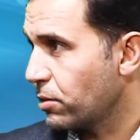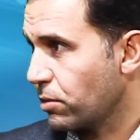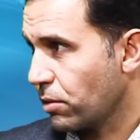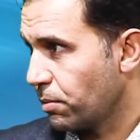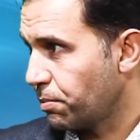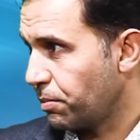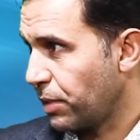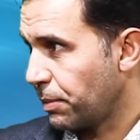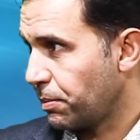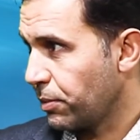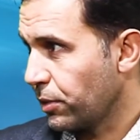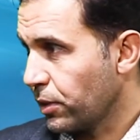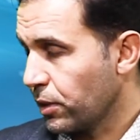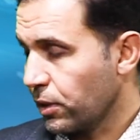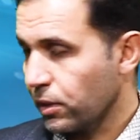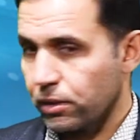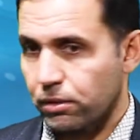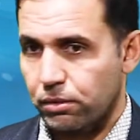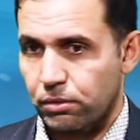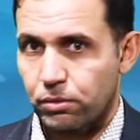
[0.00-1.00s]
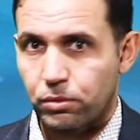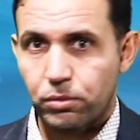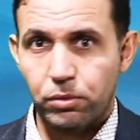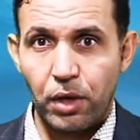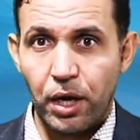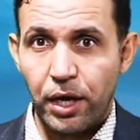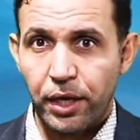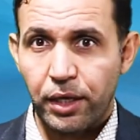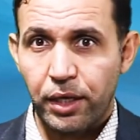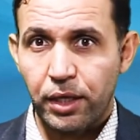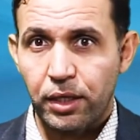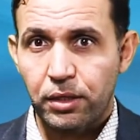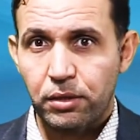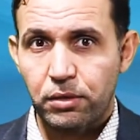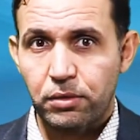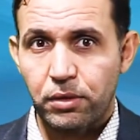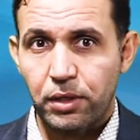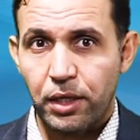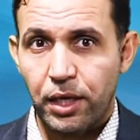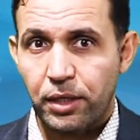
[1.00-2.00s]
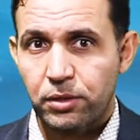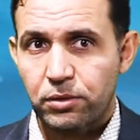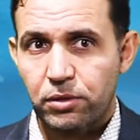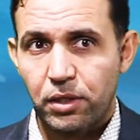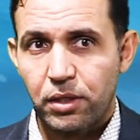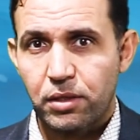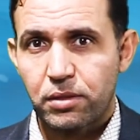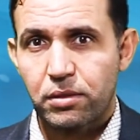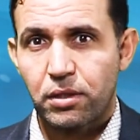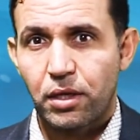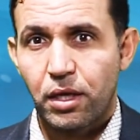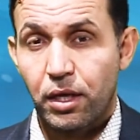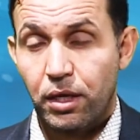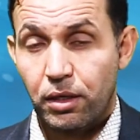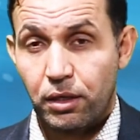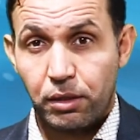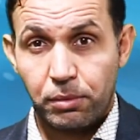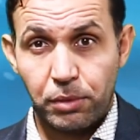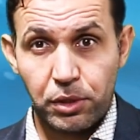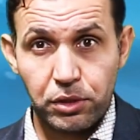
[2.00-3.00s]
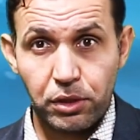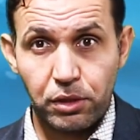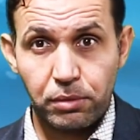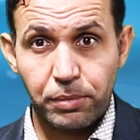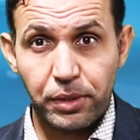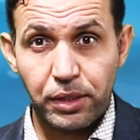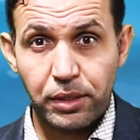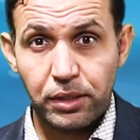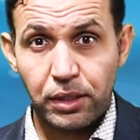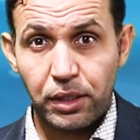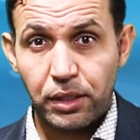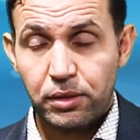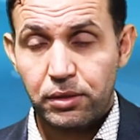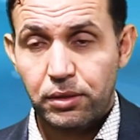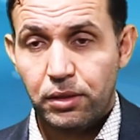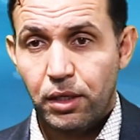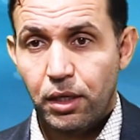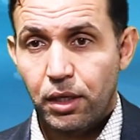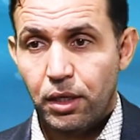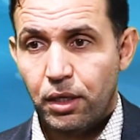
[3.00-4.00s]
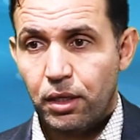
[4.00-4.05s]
So people walk into an entrance, commercial buildings,